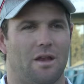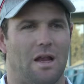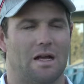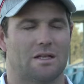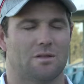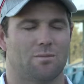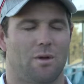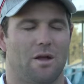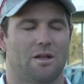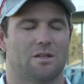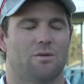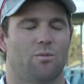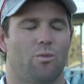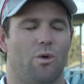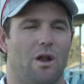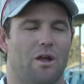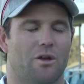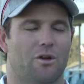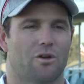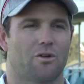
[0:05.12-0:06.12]
The Knights played some
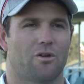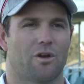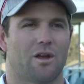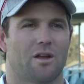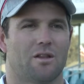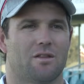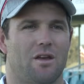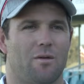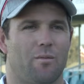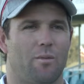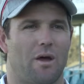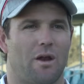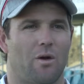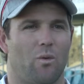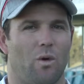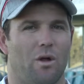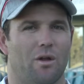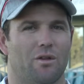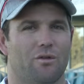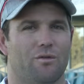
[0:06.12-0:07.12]
really good cricket. They
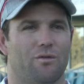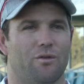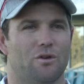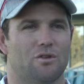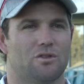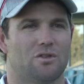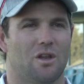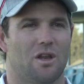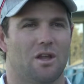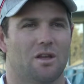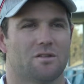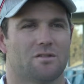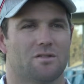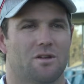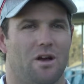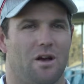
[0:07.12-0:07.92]
batted well in the first innings.